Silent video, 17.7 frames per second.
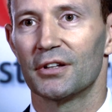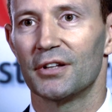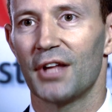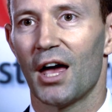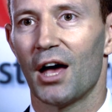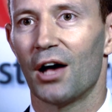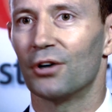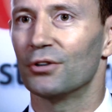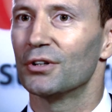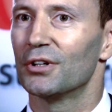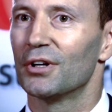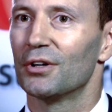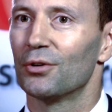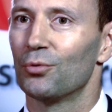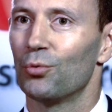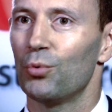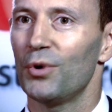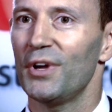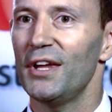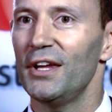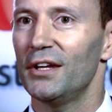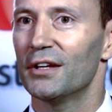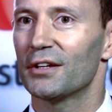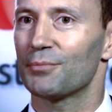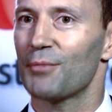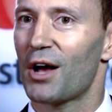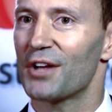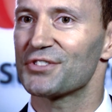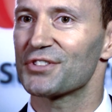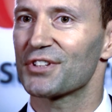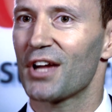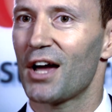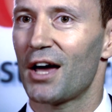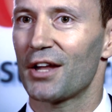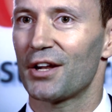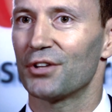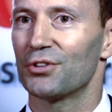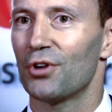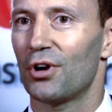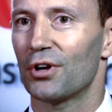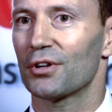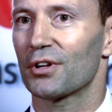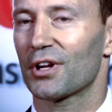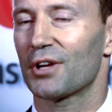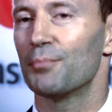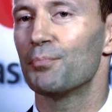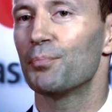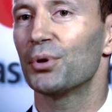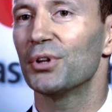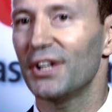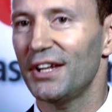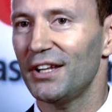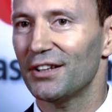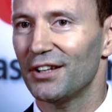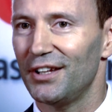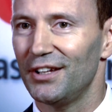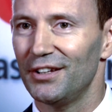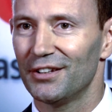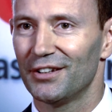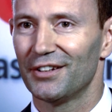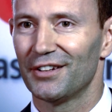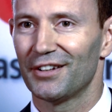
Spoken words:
Now, we at MasterCard are not completely